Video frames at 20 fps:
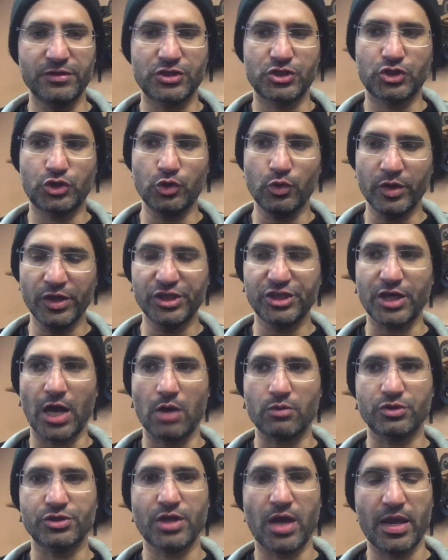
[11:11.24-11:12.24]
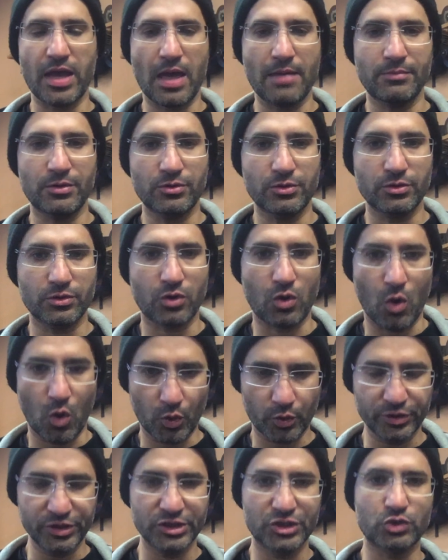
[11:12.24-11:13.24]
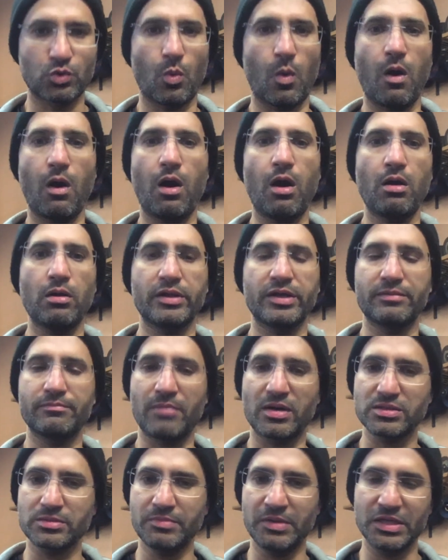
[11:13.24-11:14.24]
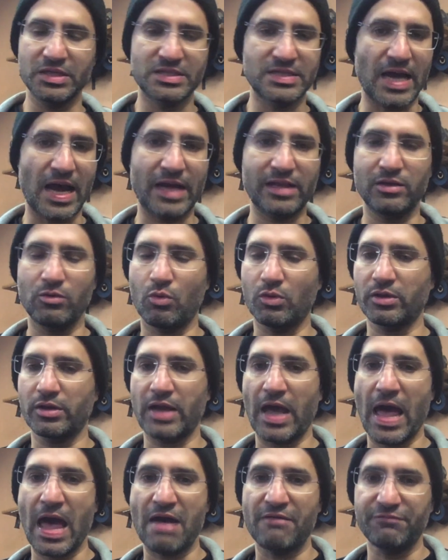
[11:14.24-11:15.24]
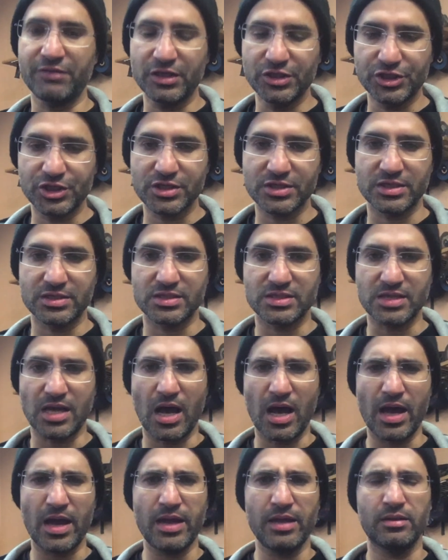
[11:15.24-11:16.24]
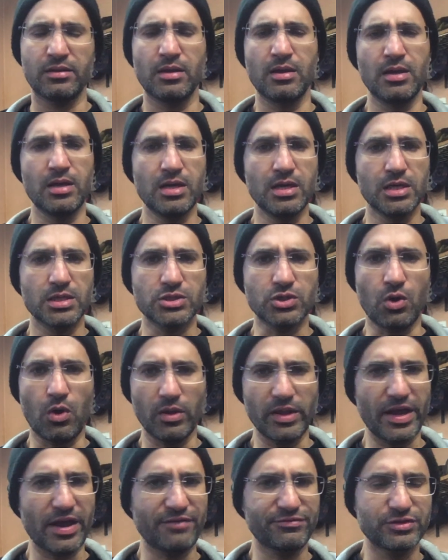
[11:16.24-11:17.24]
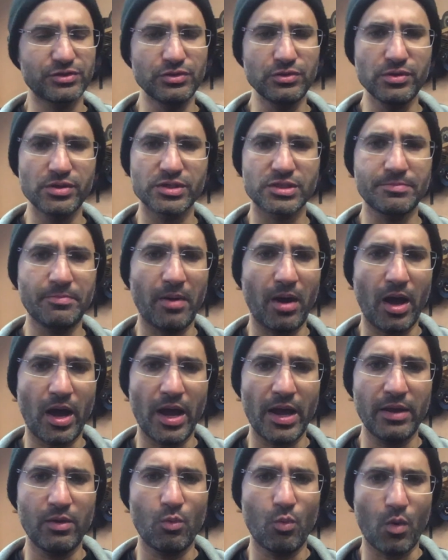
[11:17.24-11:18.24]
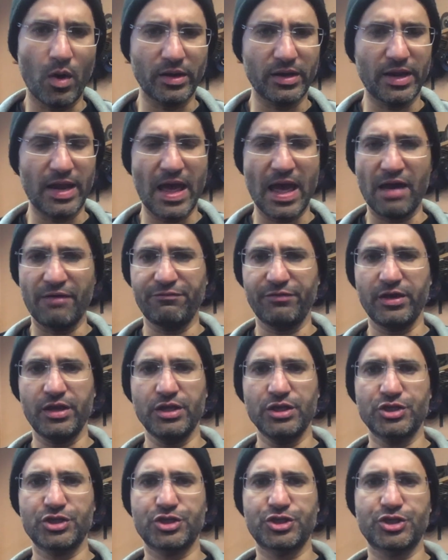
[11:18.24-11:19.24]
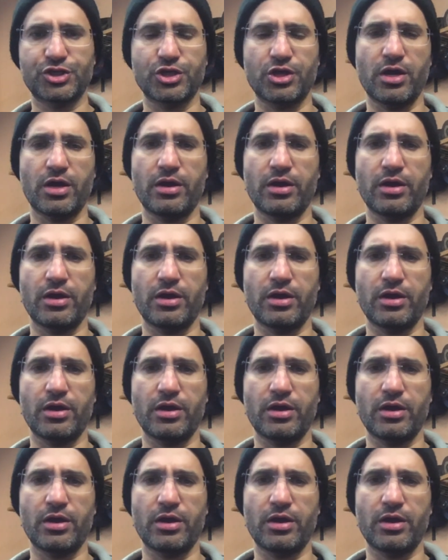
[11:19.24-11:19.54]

it's 2-inch outer diameter, 1/4 inch wall, it must be exactly 1½ inches inside. So all I have to do is buy 1½ inch